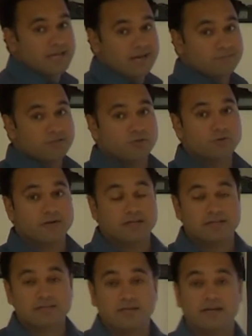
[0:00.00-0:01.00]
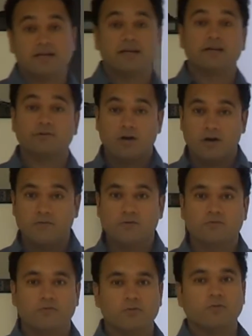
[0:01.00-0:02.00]
helps you to understand, right, how
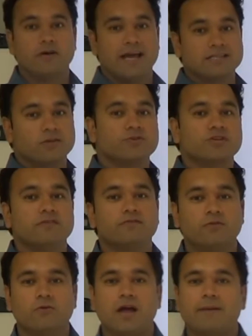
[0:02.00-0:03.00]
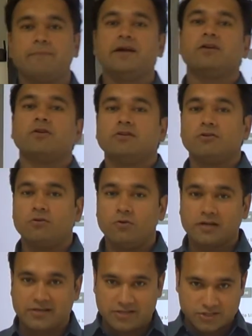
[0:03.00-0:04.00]
your execution flow happened on the
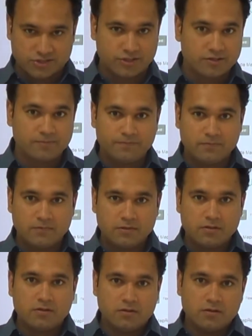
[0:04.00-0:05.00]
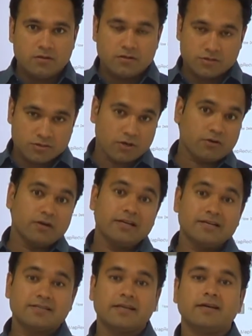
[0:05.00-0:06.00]
whole cluster. It's not only
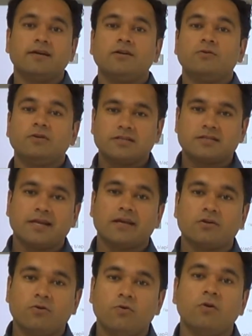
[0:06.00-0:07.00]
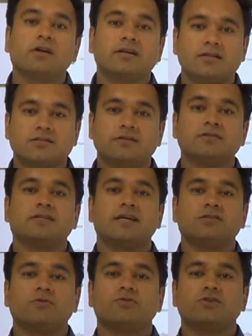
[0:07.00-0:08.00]
a single node, it's like, whole cluster's
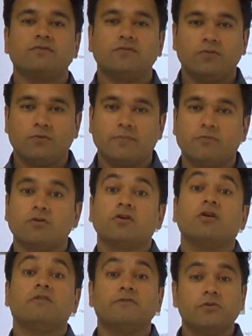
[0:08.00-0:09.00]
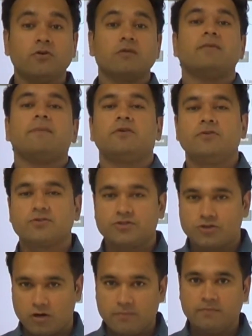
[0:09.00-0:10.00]
execution flow report of your MapReduce
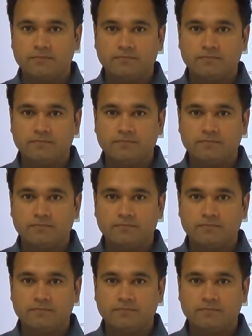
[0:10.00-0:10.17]
job.